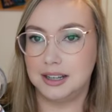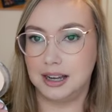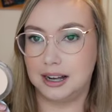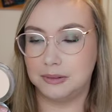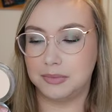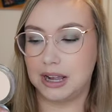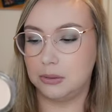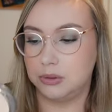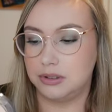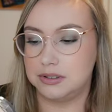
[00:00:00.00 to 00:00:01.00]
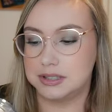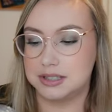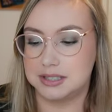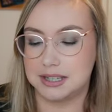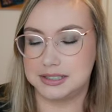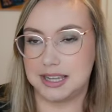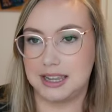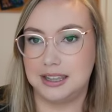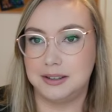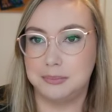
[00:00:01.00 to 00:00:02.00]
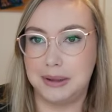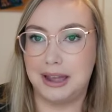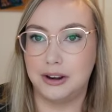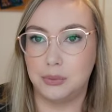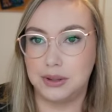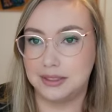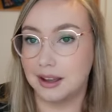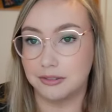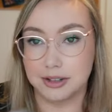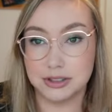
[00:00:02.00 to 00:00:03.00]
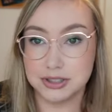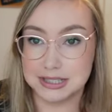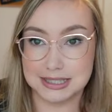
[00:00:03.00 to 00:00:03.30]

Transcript: Um, I will use this as a powder with coverage to